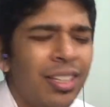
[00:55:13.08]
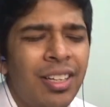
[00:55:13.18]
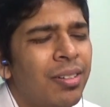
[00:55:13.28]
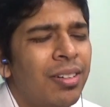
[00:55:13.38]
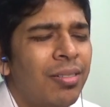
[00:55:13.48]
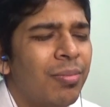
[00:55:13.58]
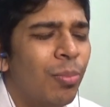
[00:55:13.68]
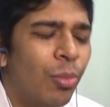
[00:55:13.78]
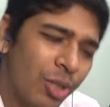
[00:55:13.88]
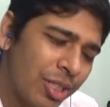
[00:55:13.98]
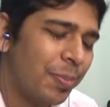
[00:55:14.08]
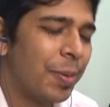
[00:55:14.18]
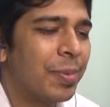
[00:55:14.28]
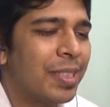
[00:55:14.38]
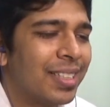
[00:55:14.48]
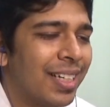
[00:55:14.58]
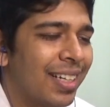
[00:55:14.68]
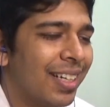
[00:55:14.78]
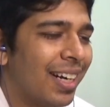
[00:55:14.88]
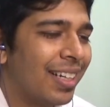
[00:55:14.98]
in most people's
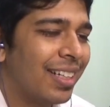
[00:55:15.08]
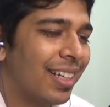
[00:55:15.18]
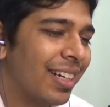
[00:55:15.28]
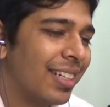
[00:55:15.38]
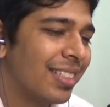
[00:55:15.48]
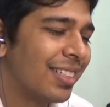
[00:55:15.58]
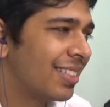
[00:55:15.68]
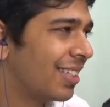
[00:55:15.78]
career. I think it's